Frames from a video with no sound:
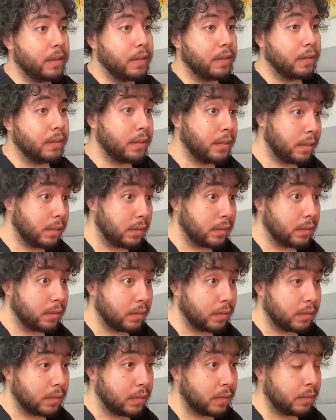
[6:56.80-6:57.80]

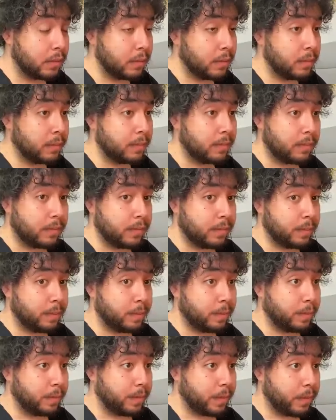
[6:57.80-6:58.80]

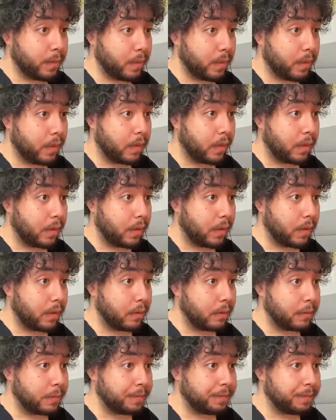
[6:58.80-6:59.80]

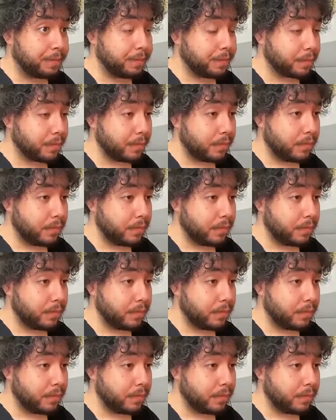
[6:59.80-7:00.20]
No one is speaking in this clip.